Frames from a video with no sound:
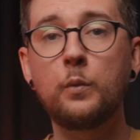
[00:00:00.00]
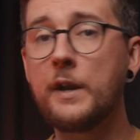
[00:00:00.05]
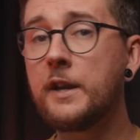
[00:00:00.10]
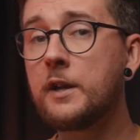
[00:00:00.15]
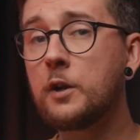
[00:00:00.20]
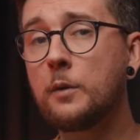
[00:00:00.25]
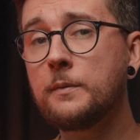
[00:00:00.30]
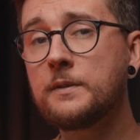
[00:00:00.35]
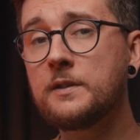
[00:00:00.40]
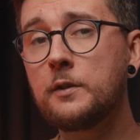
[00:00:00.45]
When
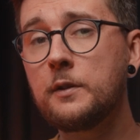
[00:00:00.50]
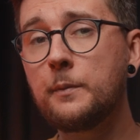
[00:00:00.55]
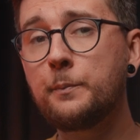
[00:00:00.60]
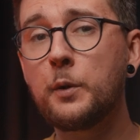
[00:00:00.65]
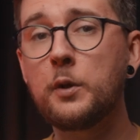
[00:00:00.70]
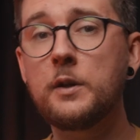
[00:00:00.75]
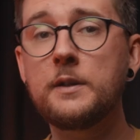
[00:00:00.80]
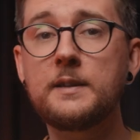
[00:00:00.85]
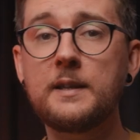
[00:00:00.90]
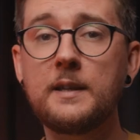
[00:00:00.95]
it comes to the
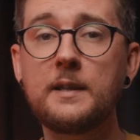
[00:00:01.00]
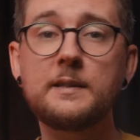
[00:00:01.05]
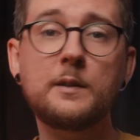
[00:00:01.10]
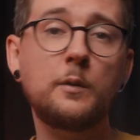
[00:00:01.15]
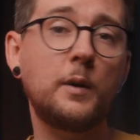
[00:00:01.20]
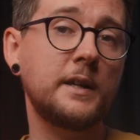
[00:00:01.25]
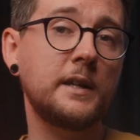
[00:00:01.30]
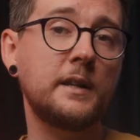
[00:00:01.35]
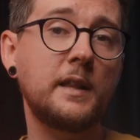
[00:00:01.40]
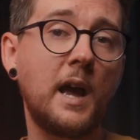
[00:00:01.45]
ports, it's
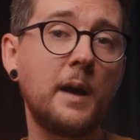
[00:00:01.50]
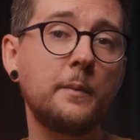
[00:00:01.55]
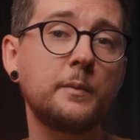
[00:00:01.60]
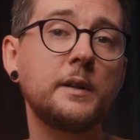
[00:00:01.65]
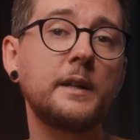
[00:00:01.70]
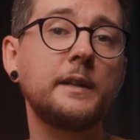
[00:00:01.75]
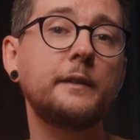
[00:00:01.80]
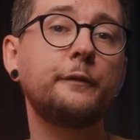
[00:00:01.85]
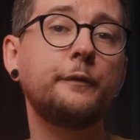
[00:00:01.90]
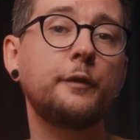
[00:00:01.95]
quite an
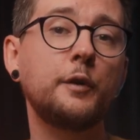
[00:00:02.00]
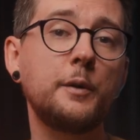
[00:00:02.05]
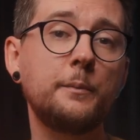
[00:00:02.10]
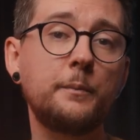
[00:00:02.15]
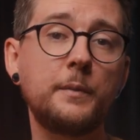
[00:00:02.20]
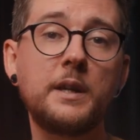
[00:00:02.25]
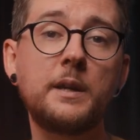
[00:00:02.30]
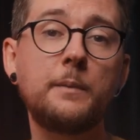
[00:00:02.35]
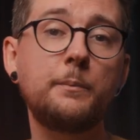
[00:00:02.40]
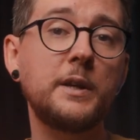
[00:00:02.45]
upgrade for
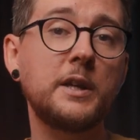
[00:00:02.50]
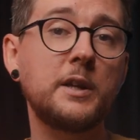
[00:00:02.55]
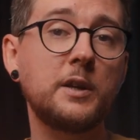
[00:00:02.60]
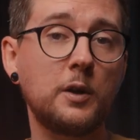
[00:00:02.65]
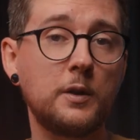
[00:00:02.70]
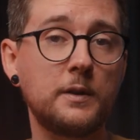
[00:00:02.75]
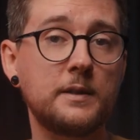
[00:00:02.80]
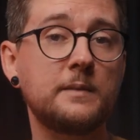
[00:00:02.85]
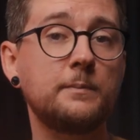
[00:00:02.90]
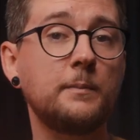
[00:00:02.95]
me
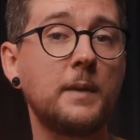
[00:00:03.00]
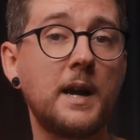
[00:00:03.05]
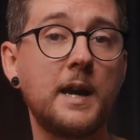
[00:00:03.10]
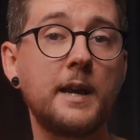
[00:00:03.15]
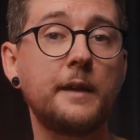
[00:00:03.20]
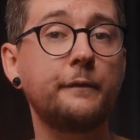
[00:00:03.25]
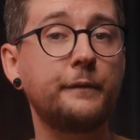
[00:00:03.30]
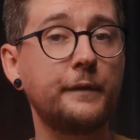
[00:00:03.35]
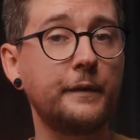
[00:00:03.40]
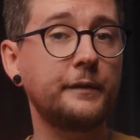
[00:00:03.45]
because
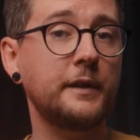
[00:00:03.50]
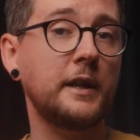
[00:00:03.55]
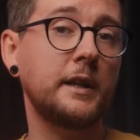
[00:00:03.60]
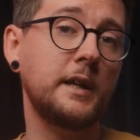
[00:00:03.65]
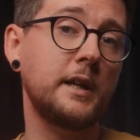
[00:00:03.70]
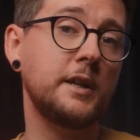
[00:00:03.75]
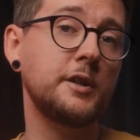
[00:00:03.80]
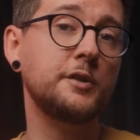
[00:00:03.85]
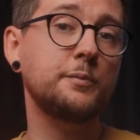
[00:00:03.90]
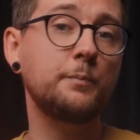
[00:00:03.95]
my
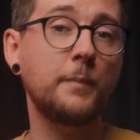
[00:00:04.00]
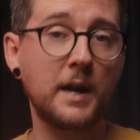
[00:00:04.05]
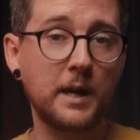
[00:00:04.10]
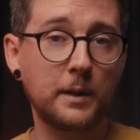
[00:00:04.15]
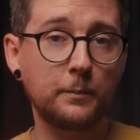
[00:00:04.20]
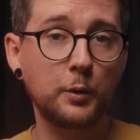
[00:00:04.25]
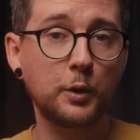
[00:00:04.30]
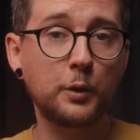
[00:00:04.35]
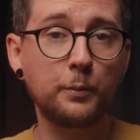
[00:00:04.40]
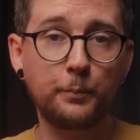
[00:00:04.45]
15-inch
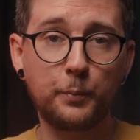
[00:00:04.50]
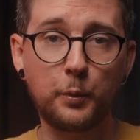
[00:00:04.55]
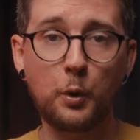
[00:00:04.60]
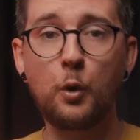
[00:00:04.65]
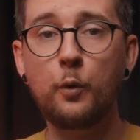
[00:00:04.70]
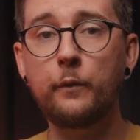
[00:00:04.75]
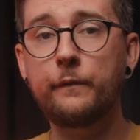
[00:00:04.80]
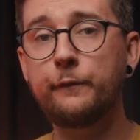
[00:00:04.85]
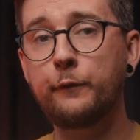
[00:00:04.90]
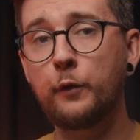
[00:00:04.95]
MacBook
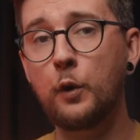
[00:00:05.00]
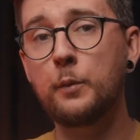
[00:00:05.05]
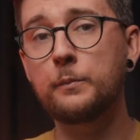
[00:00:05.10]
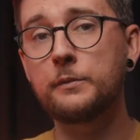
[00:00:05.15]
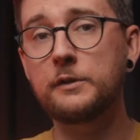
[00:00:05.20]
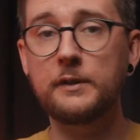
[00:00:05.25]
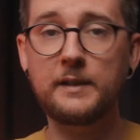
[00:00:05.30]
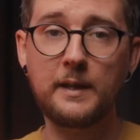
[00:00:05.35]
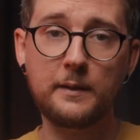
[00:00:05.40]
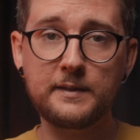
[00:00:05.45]
Pro from
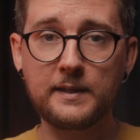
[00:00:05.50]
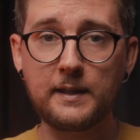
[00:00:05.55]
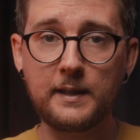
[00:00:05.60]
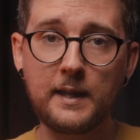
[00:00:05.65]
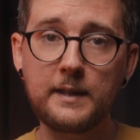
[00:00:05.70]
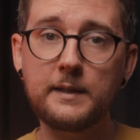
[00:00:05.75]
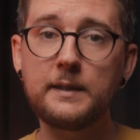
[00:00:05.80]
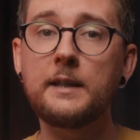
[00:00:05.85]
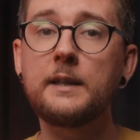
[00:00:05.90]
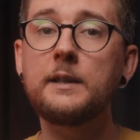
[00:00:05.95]

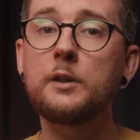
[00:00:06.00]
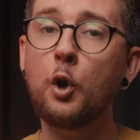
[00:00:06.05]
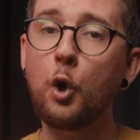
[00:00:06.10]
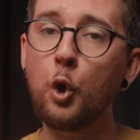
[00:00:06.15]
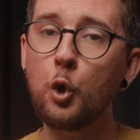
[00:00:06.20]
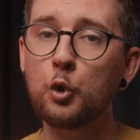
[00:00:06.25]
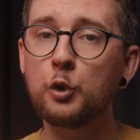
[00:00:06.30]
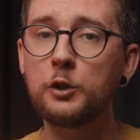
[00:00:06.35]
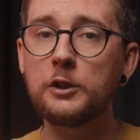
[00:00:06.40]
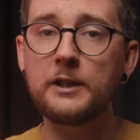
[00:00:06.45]
2018
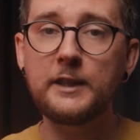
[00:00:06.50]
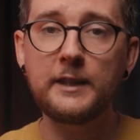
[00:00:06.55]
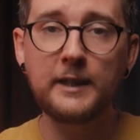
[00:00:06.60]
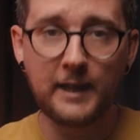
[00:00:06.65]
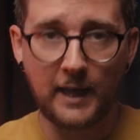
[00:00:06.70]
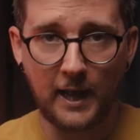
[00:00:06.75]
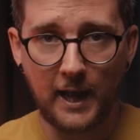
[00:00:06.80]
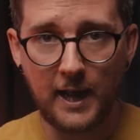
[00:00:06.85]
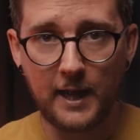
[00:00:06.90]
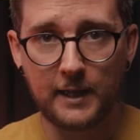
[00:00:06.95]
only
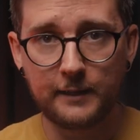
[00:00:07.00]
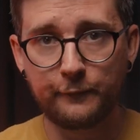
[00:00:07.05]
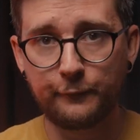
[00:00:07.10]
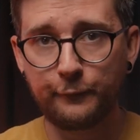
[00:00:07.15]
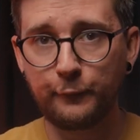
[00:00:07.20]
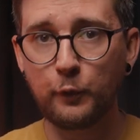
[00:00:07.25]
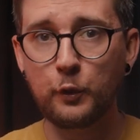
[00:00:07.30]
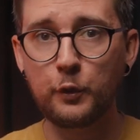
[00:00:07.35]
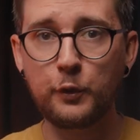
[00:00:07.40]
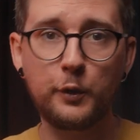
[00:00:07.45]
had
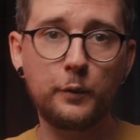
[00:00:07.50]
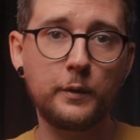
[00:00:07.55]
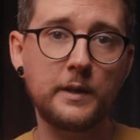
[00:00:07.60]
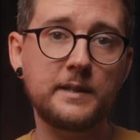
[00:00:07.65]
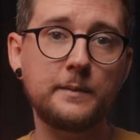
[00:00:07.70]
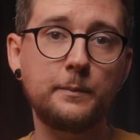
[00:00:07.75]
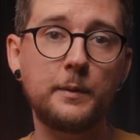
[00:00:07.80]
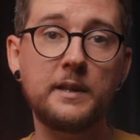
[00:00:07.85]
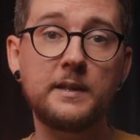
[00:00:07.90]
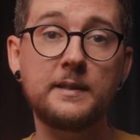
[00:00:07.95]
4
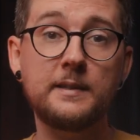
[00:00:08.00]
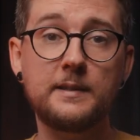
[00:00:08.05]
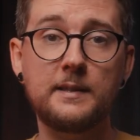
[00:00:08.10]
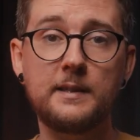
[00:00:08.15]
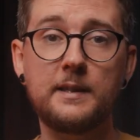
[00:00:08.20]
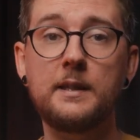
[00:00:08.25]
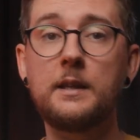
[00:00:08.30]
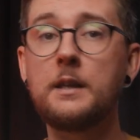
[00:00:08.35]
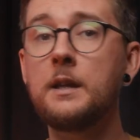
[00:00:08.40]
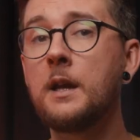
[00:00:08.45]

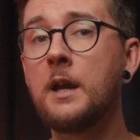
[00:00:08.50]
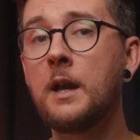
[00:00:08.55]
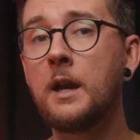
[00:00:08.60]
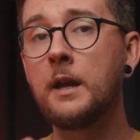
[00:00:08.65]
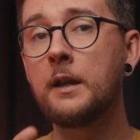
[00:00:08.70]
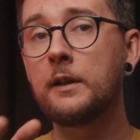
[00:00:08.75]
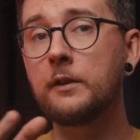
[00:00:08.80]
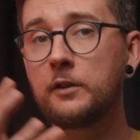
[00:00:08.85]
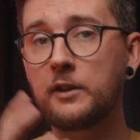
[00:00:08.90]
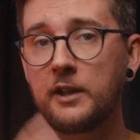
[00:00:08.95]
USB-C
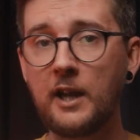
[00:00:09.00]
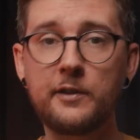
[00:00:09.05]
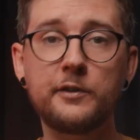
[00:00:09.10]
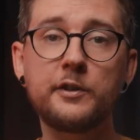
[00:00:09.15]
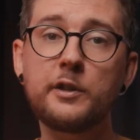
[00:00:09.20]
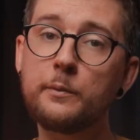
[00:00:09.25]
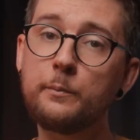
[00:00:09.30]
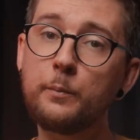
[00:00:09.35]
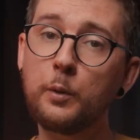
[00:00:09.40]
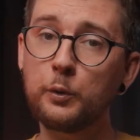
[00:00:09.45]

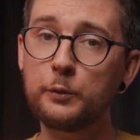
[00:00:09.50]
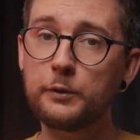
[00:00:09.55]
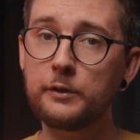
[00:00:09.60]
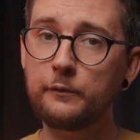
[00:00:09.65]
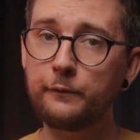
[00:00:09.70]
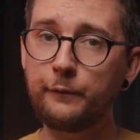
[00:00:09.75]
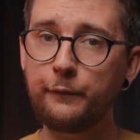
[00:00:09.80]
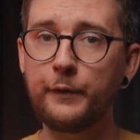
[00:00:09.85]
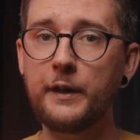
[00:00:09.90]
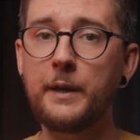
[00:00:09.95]

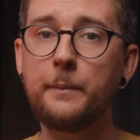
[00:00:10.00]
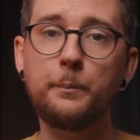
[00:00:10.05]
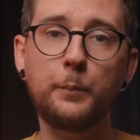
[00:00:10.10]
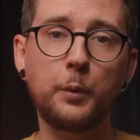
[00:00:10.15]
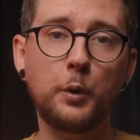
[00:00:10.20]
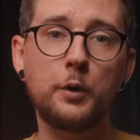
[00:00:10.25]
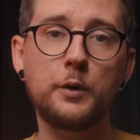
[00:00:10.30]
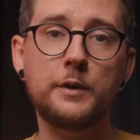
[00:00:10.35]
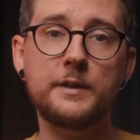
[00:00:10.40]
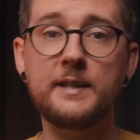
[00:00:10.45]
Thunderbolt 3
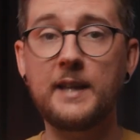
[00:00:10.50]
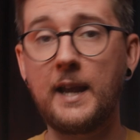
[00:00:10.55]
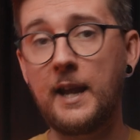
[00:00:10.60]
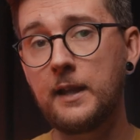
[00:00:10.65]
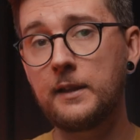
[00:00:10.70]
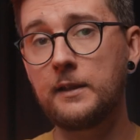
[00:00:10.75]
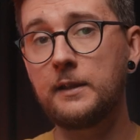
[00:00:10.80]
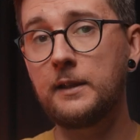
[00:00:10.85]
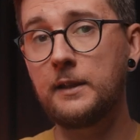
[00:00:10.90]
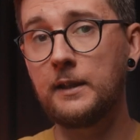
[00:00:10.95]
ports
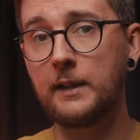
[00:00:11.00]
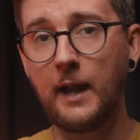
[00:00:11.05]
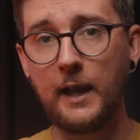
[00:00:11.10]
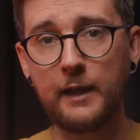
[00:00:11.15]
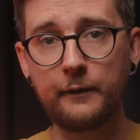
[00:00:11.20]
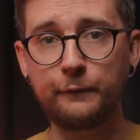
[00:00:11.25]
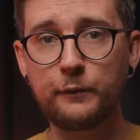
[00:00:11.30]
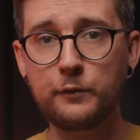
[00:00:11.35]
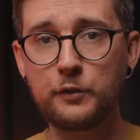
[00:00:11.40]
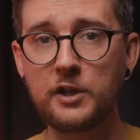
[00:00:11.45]
and the
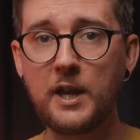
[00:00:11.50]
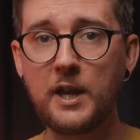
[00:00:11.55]
headphone